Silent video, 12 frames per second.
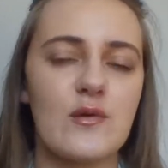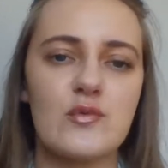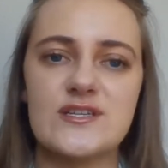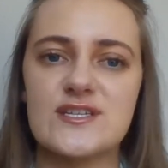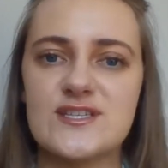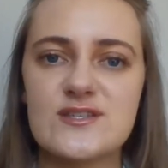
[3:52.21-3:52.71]
I
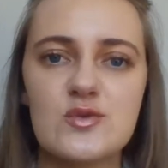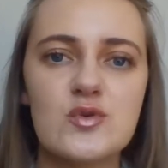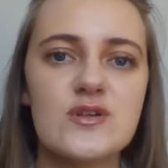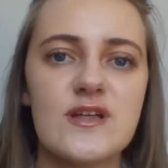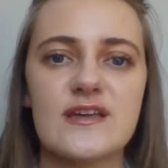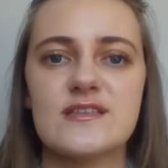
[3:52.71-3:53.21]
went to
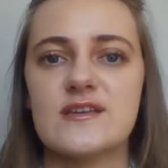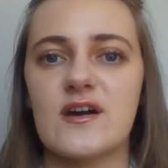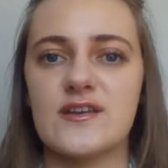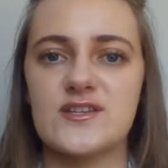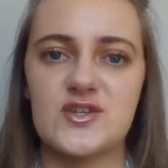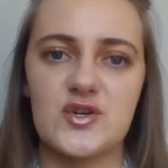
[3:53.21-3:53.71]
school, I
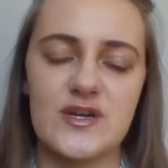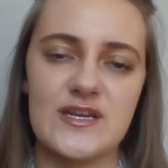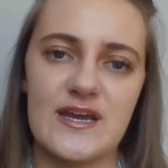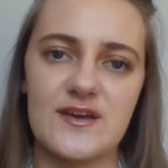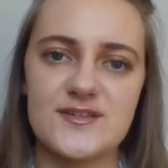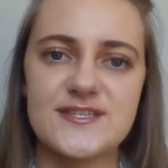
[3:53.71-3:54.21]
got a degree
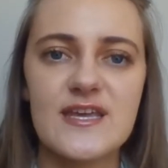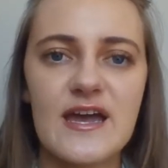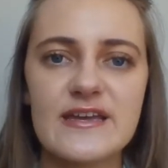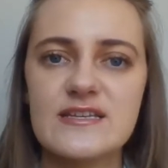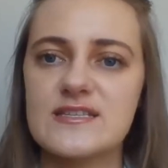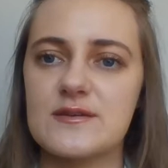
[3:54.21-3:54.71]
in health
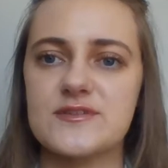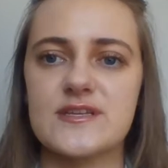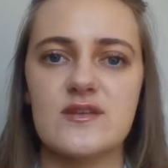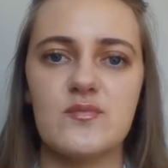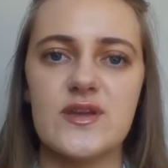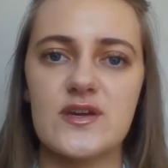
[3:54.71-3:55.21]
science, I was
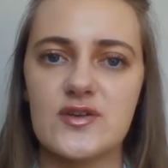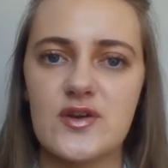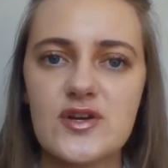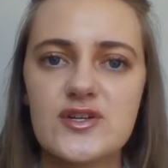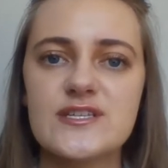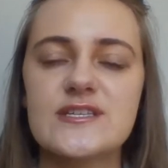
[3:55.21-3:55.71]
going to be a
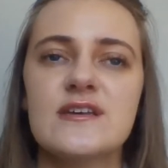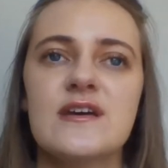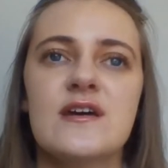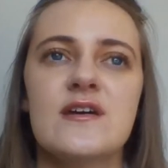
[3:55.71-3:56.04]
nurse,